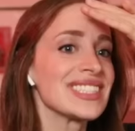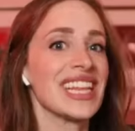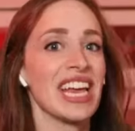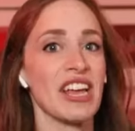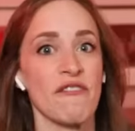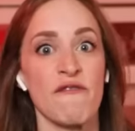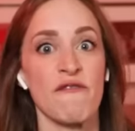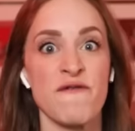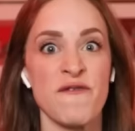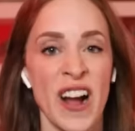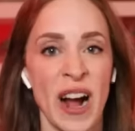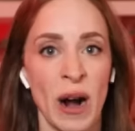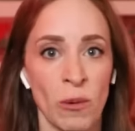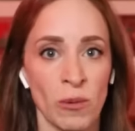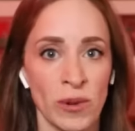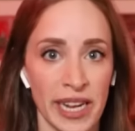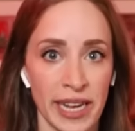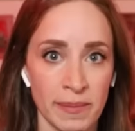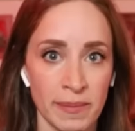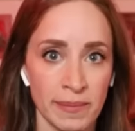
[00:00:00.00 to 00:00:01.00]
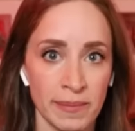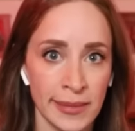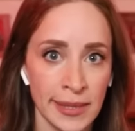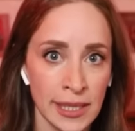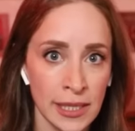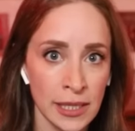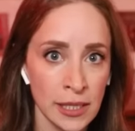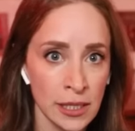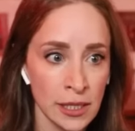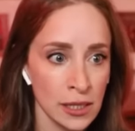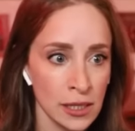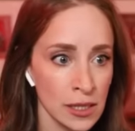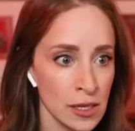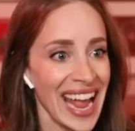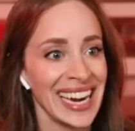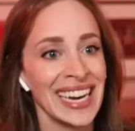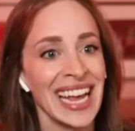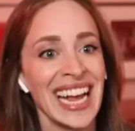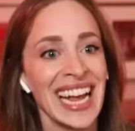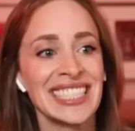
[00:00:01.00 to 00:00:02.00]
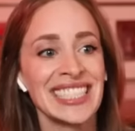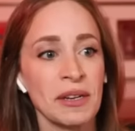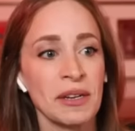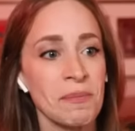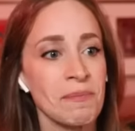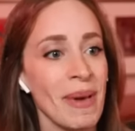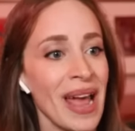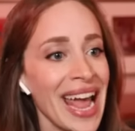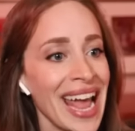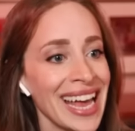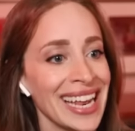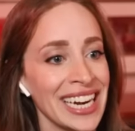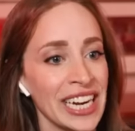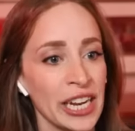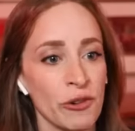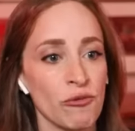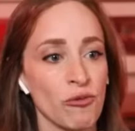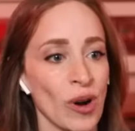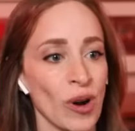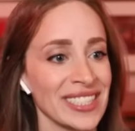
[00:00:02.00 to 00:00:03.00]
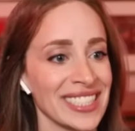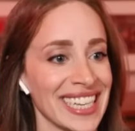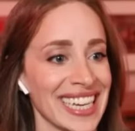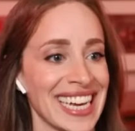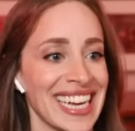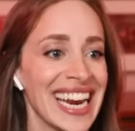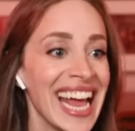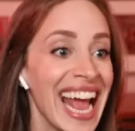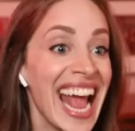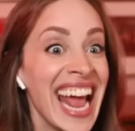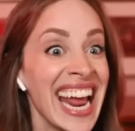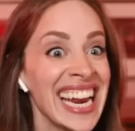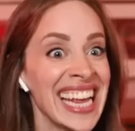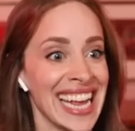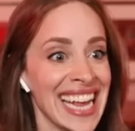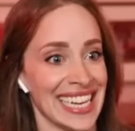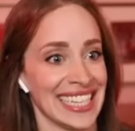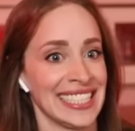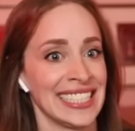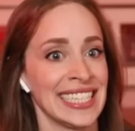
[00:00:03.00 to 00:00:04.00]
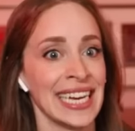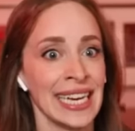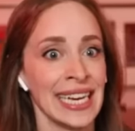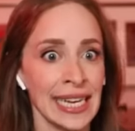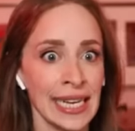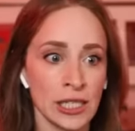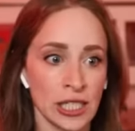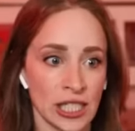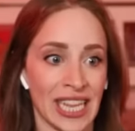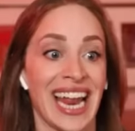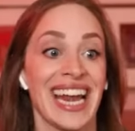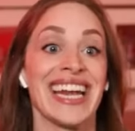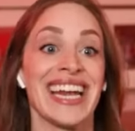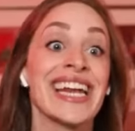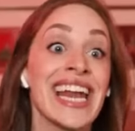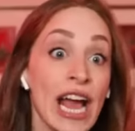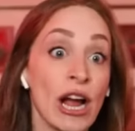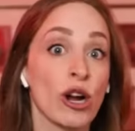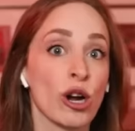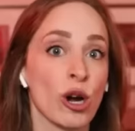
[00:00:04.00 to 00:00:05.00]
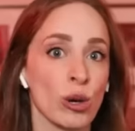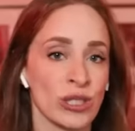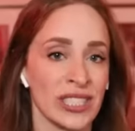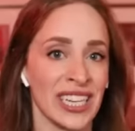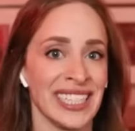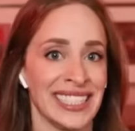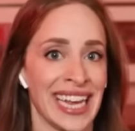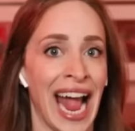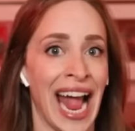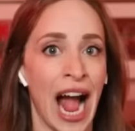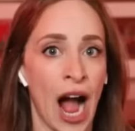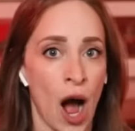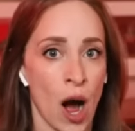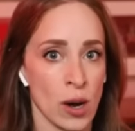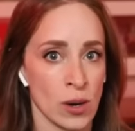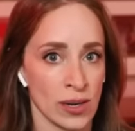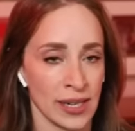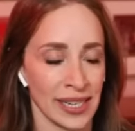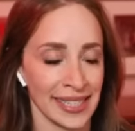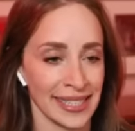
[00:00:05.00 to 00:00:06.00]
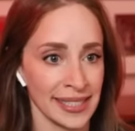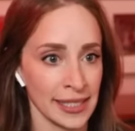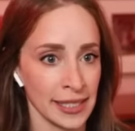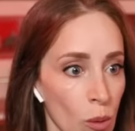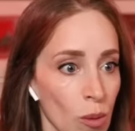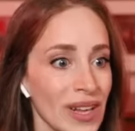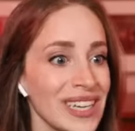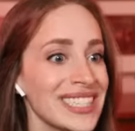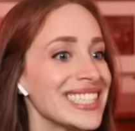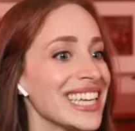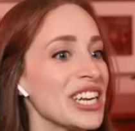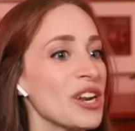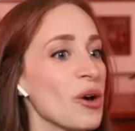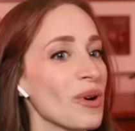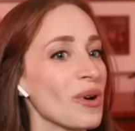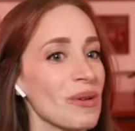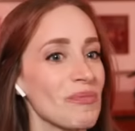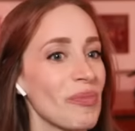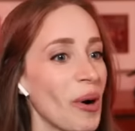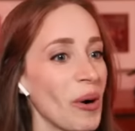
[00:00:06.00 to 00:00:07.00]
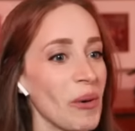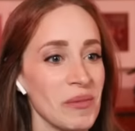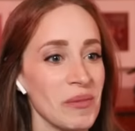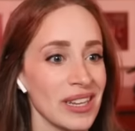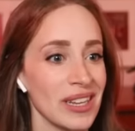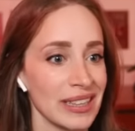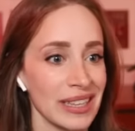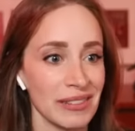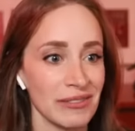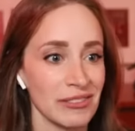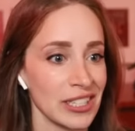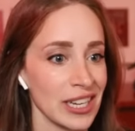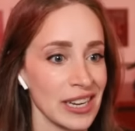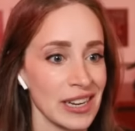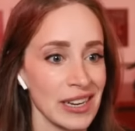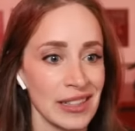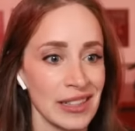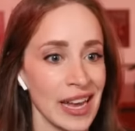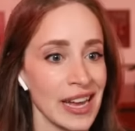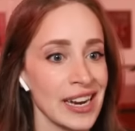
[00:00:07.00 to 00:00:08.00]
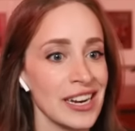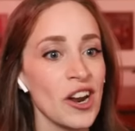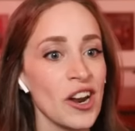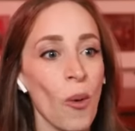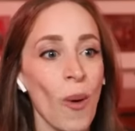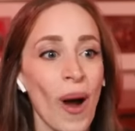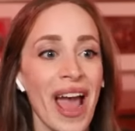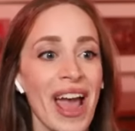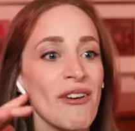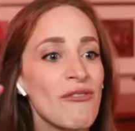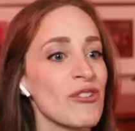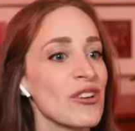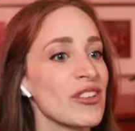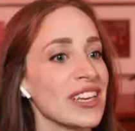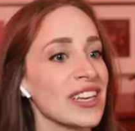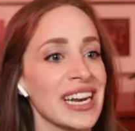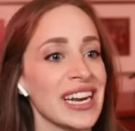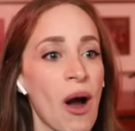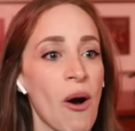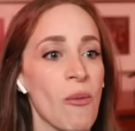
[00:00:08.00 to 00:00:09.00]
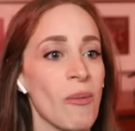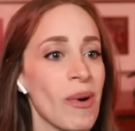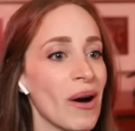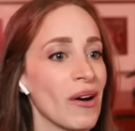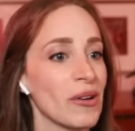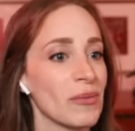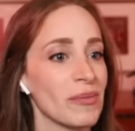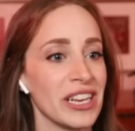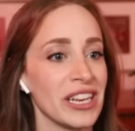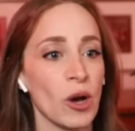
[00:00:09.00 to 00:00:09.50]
They found him. And it's a man and he runs like an idiot! So that narrows it down. At least they know what apartment he lives in. They know everything now about him.